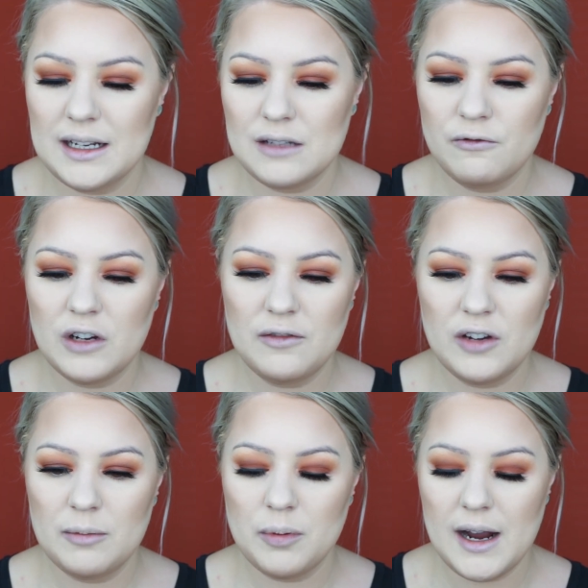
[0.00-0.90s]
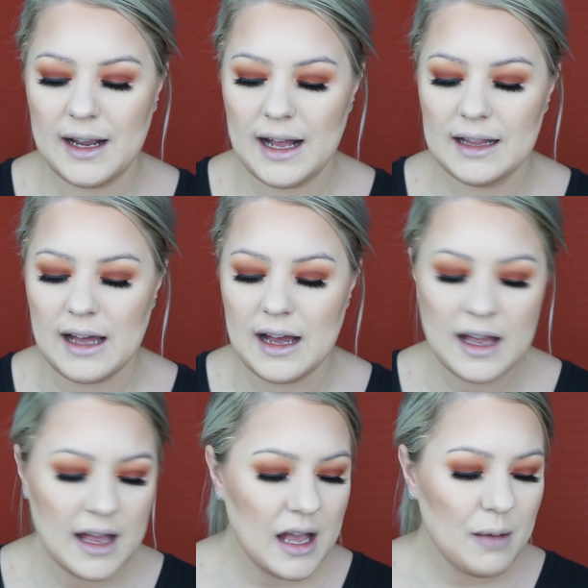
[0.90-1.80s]
It is a very bright color,
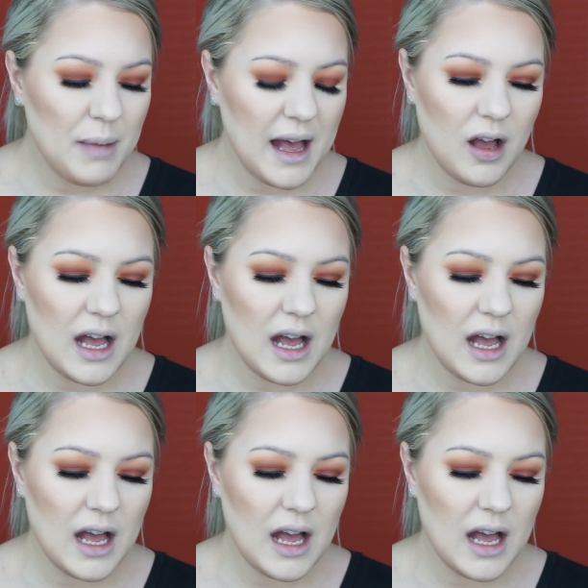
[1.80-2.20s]
but